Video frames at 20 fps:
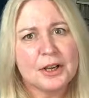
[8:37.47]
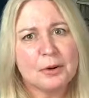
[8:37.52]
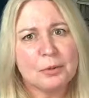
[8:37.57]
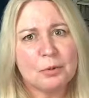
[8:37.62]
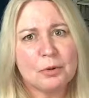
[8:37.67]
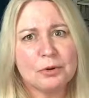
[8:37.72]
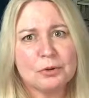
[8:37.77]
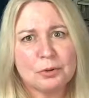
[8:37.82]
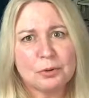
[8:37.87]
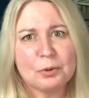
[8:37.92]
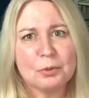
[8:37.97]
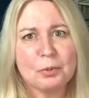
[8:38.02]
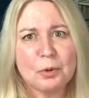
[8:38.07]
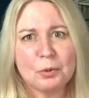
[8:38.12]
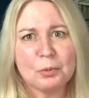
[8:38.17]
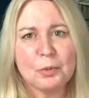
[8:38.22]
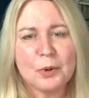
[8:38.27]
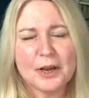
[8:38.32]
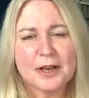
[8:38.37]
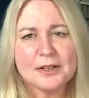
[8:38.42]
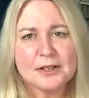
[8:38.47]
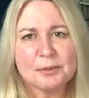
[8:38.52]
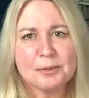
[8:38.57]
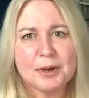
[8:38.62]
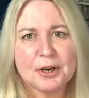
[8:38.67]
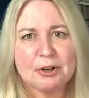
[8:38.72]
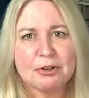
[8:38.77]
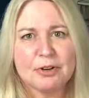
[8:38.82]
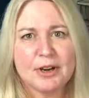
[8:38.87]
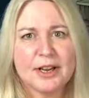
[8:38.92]
One way to
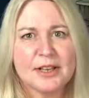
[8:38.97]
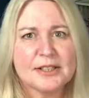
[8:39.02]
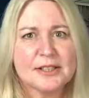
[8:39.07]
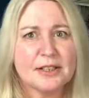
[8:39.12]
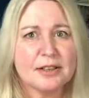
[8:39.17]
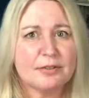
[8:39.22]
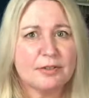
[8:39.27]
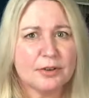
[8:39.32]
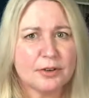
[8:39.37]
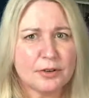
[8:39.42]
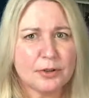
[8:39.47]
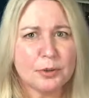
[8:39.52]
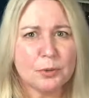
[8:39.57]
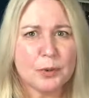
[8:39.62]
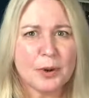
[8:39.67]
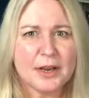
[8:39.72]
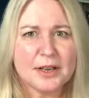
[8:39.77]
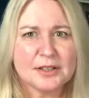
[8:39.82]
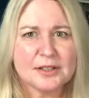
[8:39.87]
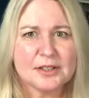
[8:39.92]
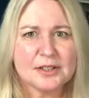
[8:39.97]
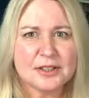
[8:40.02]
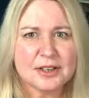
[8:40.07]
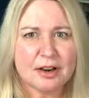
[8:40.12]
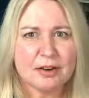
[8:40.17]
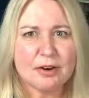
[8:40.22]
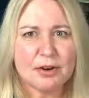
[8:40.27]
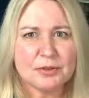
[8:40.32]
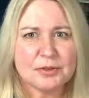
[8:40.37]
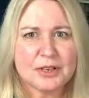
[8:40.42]
be creative, another way to
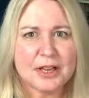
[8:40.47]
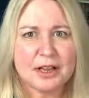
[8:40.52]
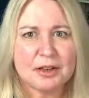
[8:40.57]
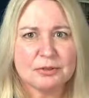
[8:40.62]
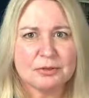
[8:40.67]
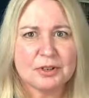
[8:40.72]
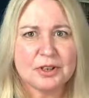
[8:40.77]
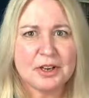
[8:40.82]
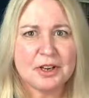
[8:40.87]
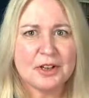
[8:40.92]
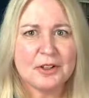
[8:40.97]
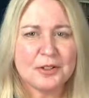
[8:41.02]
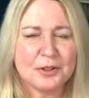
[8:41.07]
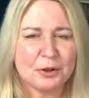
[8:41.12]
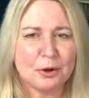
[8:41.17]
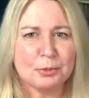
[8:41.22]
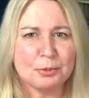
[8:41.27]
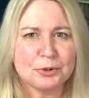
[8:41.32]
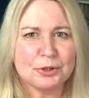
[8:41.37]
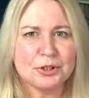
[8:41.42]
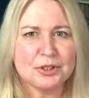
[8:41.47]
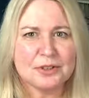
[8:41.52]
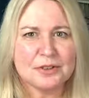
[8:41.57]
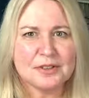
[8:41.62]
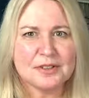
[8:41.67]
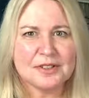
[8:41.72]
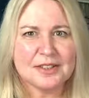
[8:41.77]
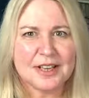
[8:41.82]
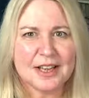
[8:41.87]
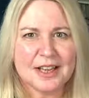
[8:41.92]
narrow down the
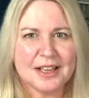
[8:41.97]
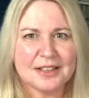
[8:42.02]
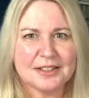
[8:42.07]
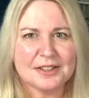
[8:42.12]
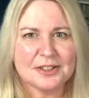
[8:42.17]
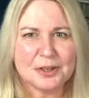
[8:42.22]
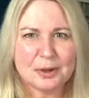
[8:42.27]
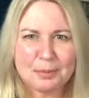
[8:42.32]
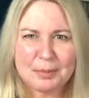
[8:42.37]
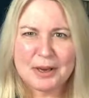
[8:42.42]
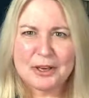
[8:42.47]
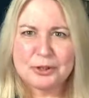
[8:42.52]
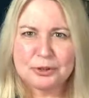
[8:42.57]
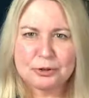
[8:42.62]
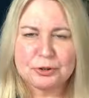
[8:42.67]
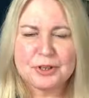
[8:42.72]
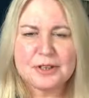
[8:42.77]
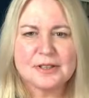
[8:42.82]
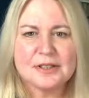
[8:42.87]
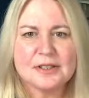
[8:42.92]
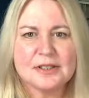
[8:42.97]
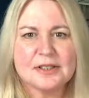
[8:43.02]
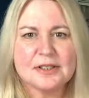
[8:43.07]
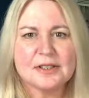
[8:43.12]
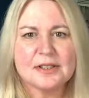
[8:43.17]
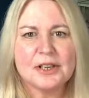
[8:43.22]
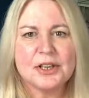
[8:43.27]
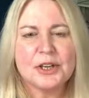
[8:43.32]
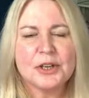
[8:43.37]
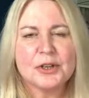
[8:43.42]
options and make
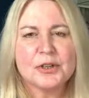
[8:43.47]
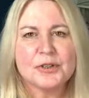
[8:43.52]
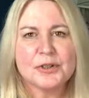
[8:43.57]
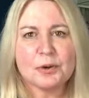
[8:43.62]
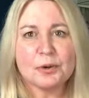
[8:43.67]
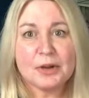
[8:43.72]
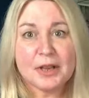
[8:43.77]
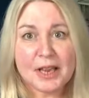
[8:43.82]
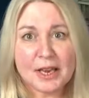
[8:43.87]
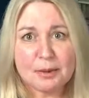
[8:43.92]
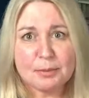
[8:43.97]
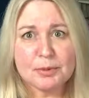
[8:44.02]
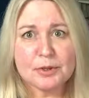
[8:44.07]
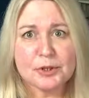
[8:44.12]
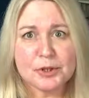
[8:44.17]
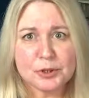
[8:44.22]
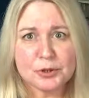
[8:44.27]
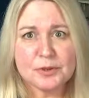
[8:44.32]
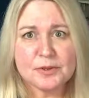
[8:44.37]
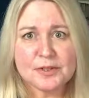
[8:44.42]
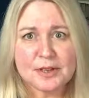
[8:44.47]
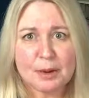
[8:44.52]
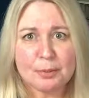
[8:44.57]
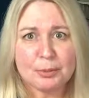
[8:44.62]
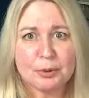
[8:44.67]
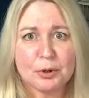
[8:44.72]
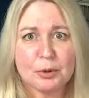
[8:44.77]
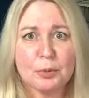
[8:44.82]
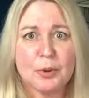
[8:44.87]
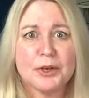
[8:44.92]
choices. So keep the two
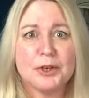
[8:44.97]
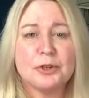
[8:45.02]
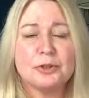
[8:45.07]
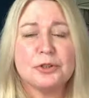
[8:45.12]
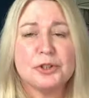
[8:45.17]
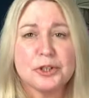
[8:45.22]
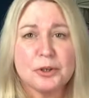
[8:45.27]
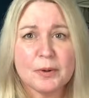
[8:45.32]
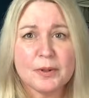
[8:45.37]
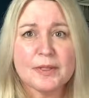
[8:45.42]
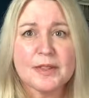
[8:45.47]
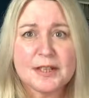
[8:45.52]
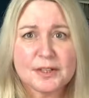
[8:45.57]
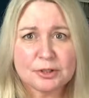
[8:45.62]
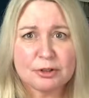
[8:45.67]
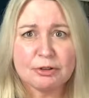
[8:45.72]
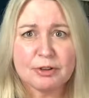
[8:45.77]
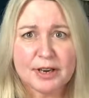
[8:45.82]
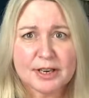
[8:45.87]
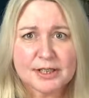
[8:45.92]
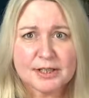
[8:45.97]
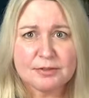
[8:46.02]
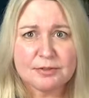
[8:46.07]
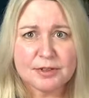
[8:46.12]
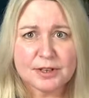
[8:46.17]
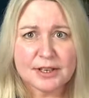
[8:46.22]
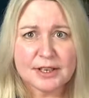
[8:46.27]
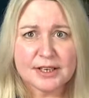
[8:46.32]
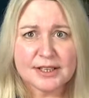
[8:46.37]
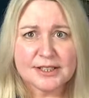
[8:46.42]
separate. When you're doing these creative
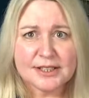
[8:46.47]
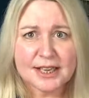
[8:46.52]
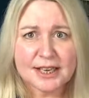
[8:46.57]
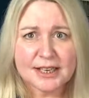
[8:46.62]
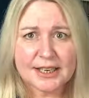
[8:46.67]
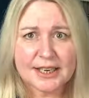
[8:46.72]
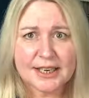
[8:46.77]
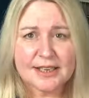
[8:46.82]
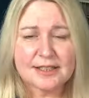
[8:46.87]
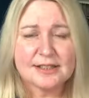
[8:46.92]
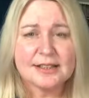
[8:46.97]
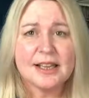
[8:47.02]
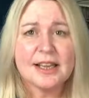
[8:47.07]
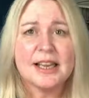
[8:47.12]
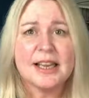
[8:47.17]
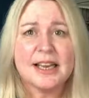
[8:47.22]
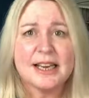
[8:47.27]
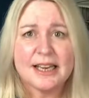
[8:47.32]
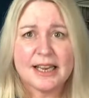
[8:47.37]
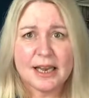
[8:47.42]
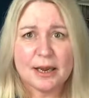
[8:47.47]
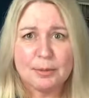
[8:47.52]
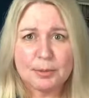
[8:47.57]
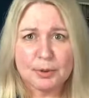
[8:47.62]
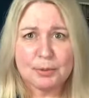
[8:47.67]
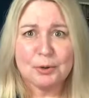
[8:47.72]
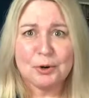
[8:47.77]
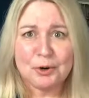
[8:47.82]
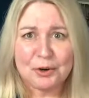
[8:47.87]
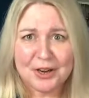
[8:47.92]
thinking techniques, keep
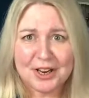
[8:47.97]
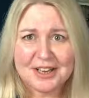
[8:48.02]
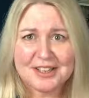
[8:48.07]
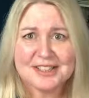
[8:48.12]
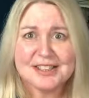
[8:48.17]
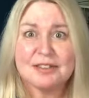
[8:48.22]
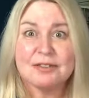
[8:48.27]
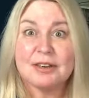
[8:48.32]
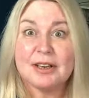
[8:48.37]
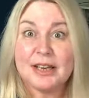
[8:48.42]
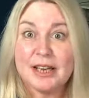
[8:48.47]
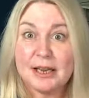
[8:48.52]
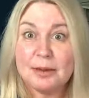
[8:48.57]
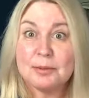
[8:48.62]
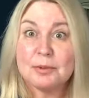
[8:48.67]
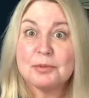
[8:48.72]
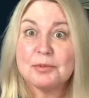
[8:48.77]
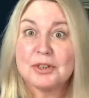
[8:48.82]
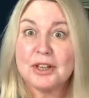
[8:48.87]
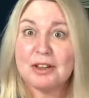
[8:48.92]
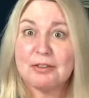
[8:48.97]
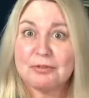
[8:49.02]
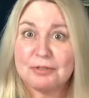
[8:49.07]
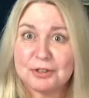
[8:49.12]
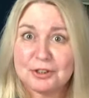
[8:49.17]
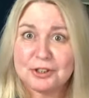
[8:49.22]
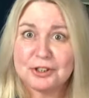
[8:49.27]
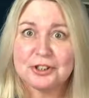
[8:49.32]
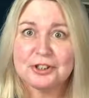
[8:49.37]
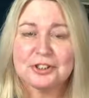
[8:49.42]
them creative and keep them
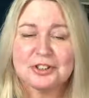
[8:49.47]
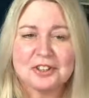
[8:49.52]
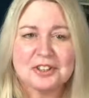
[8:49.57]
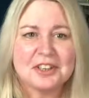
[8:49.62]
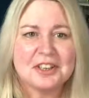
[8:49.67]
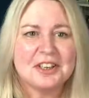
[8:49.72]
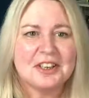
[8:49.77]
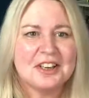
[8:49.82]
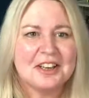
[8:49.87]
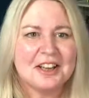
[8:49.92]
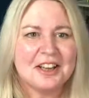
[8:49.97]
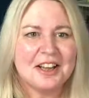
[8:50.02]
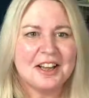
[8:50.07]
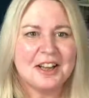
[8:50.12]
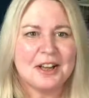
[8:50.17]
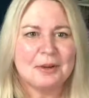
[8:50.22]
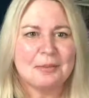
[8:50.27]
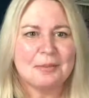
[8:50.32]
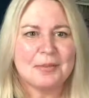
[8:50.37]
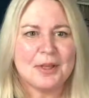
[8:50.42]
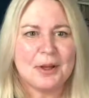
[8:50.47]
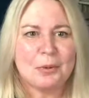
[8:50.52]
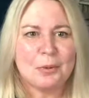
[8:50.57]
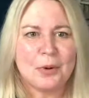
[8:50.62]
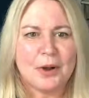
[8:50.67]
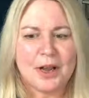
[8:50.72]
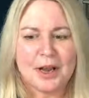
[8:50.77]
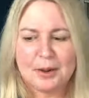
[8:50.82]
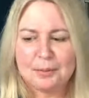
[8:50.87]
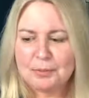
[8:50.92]
divergent that
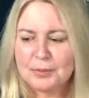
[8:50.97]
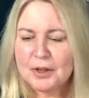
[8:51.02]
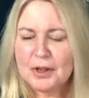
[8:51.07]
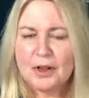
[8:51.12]
way.